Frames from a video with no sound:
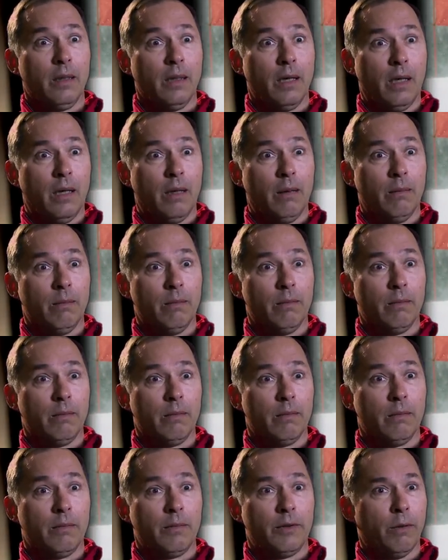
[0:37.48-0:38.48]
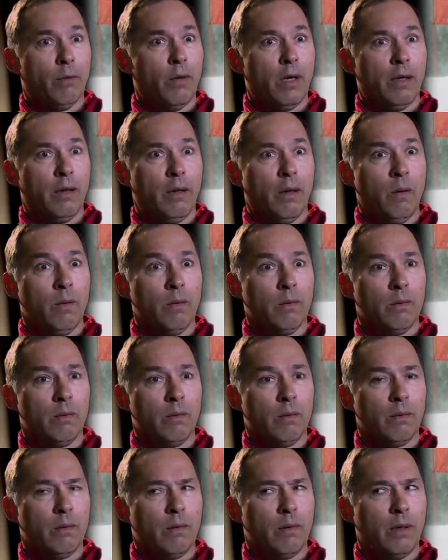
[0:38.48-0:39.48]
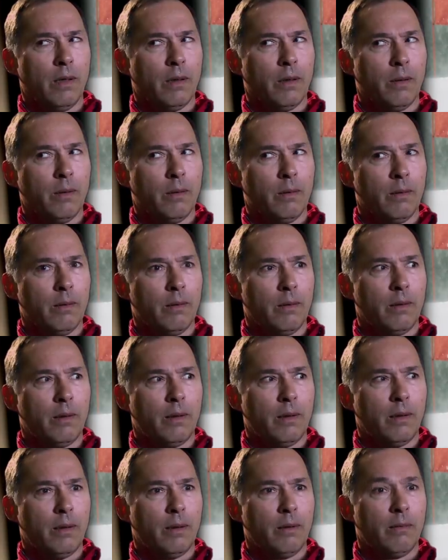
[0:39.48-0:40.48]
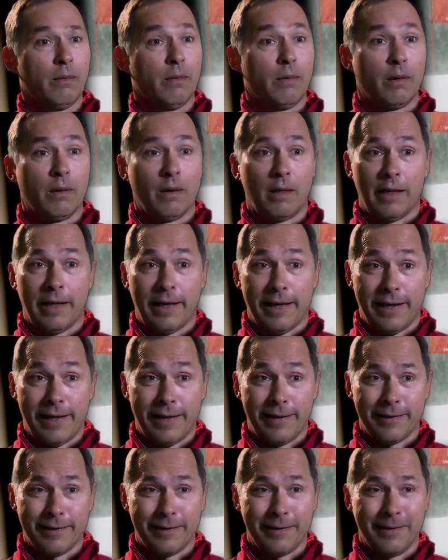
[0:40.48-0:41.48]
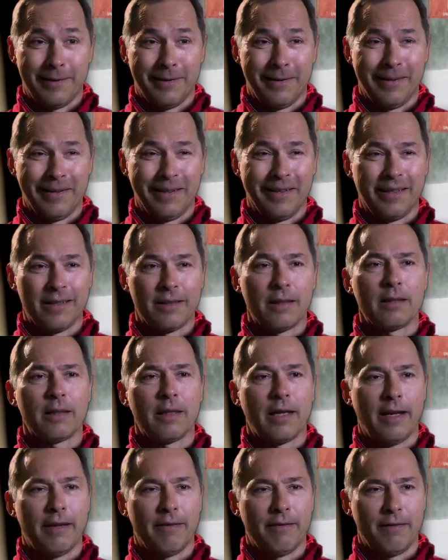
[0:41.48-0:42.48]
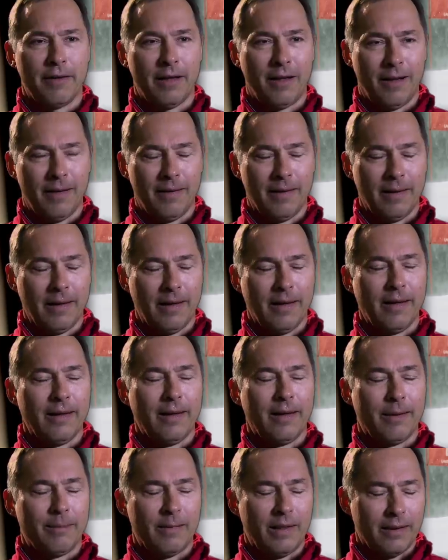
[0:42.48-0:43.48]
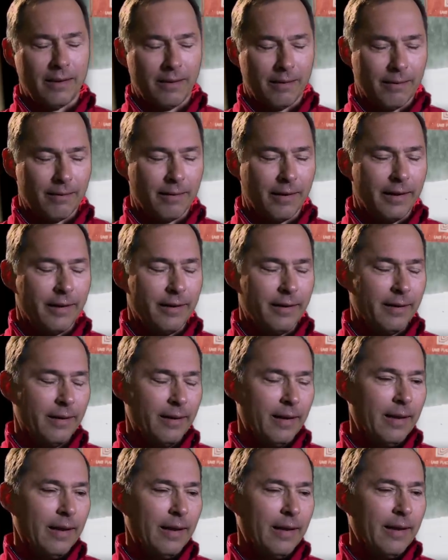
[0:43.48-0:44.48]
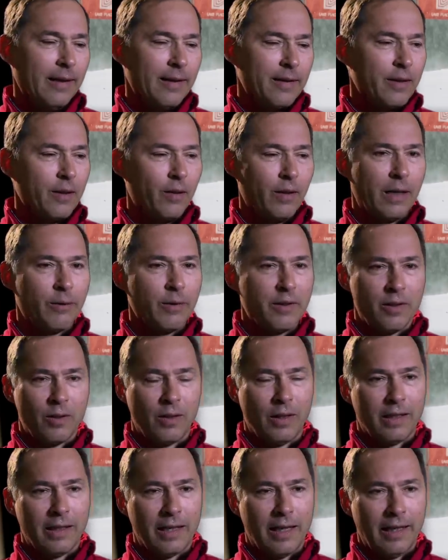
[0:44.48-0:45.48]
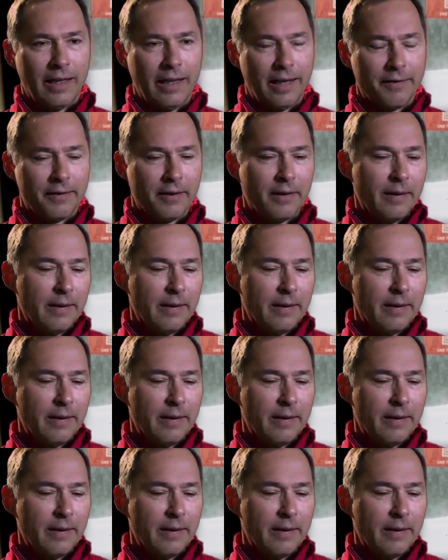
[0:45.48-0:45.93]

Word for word: oh, do you want to know? I go, I asked. He says, Ken fell. I'm like, oh, great. So I was the only guy left.